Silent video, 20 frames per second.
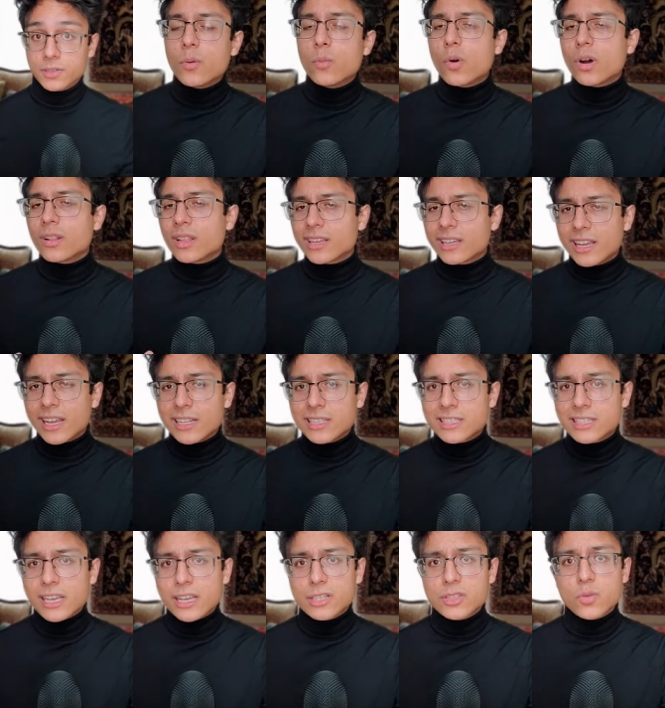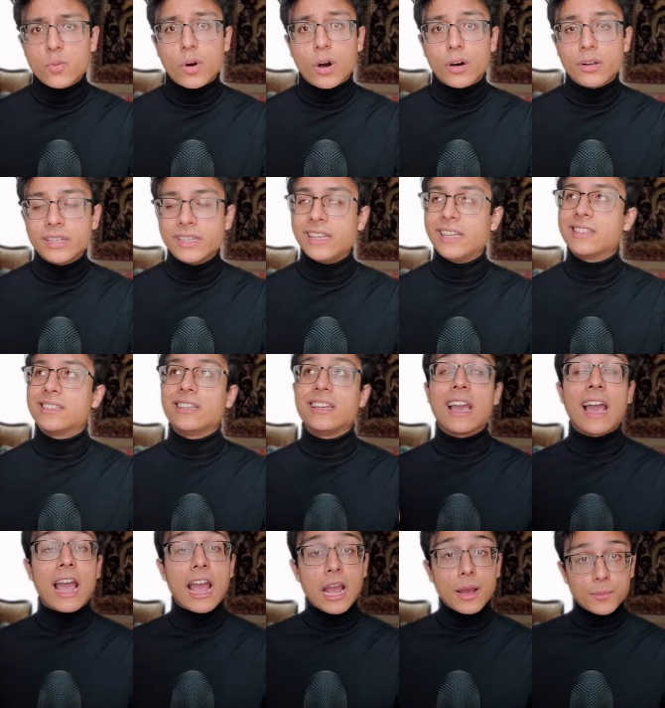And while I can't say its quality is
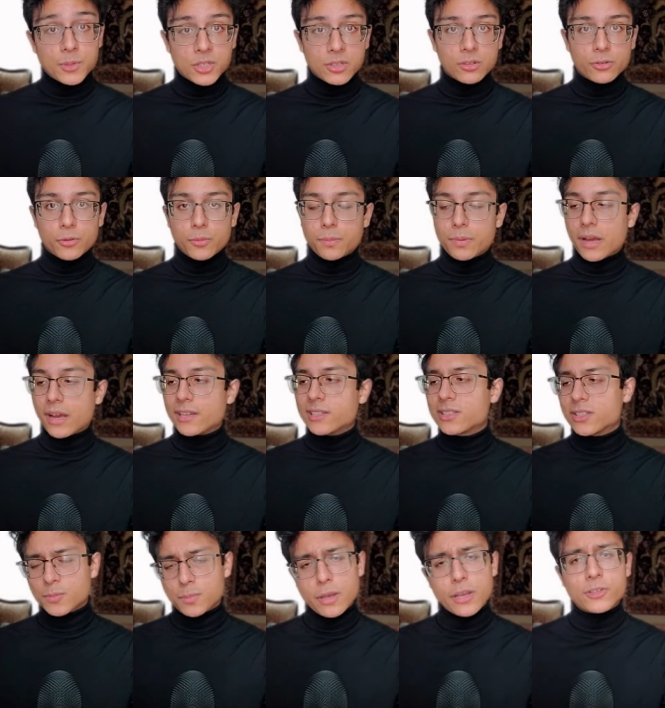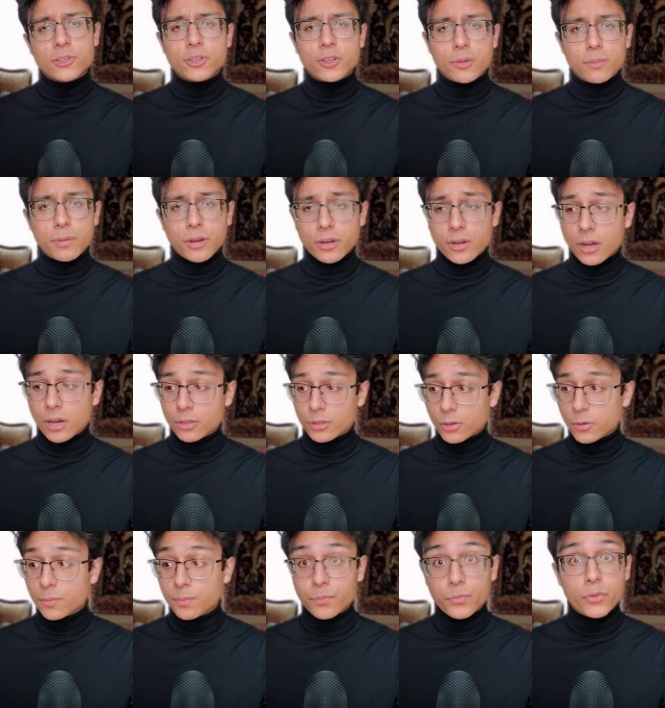the absolute best, especially compared to
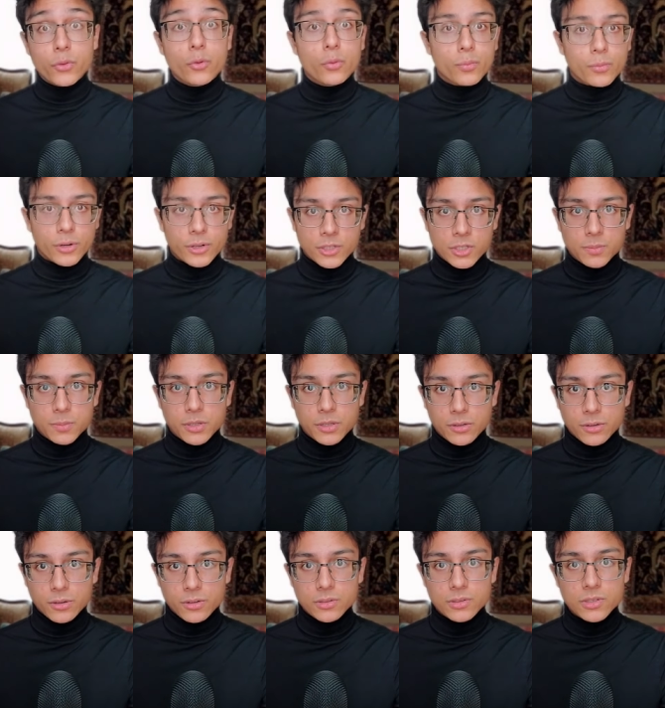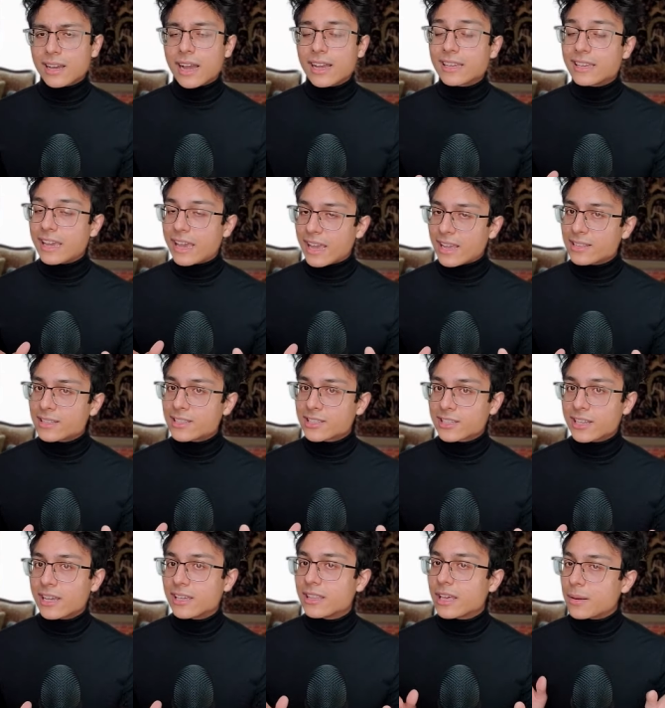other numerous speakers, I can
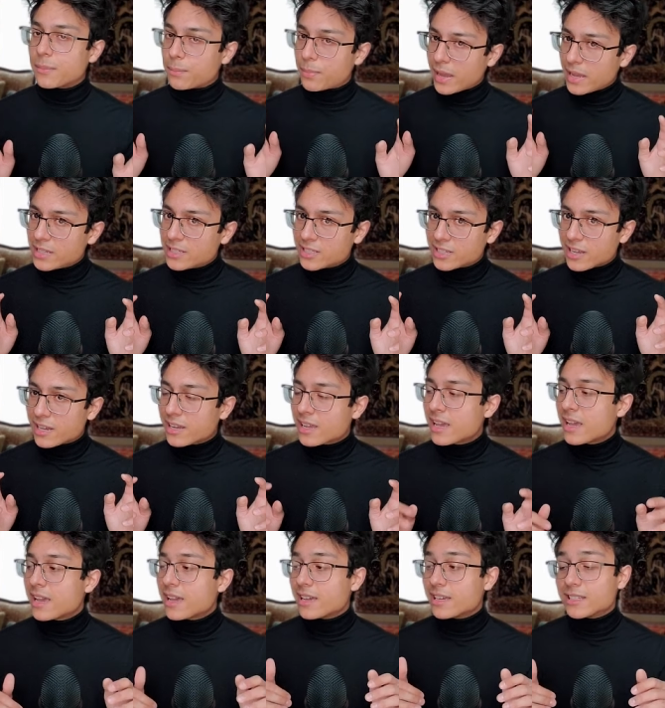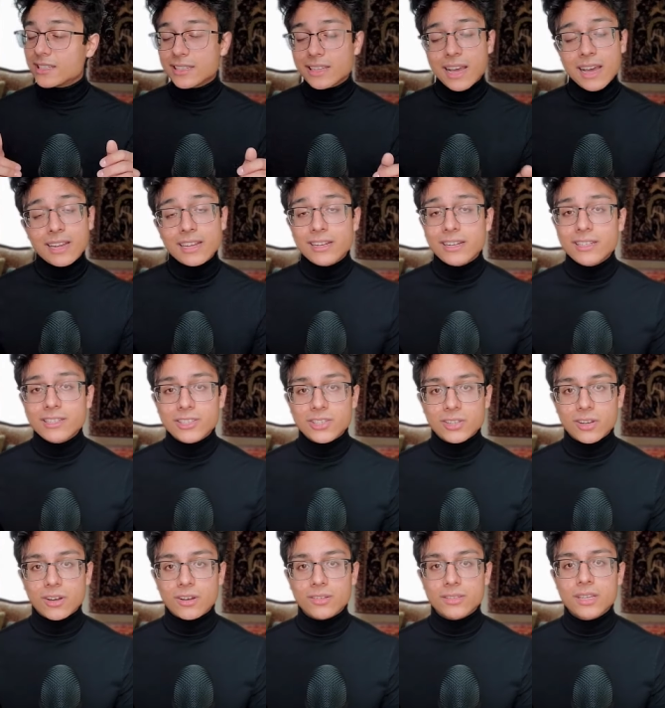say that basic is not an
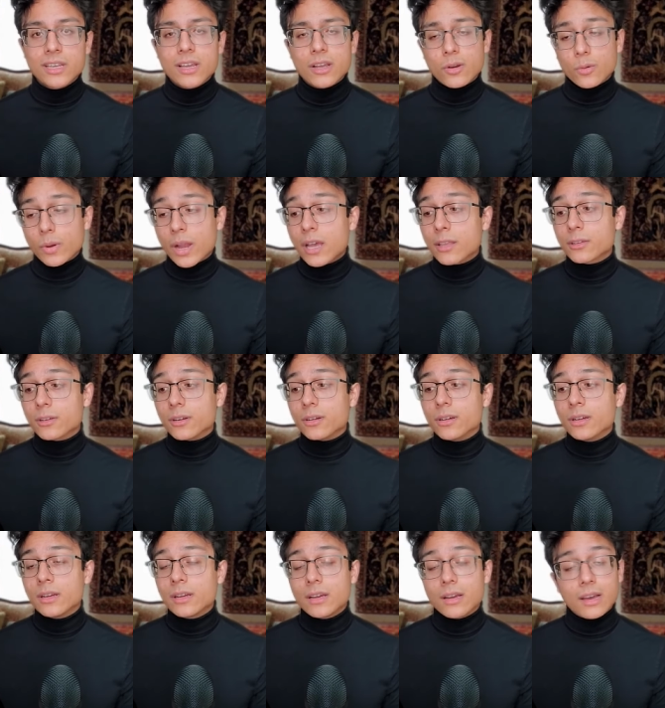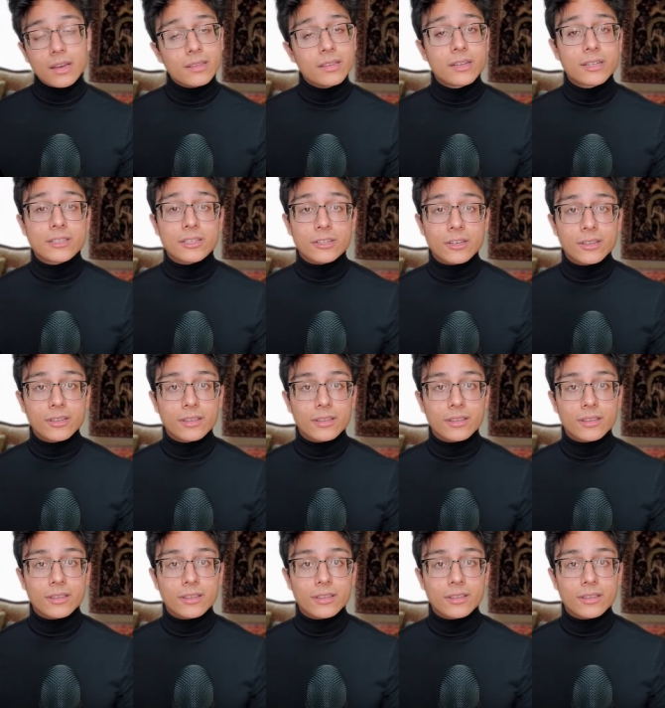insult. Rather, I think it's a good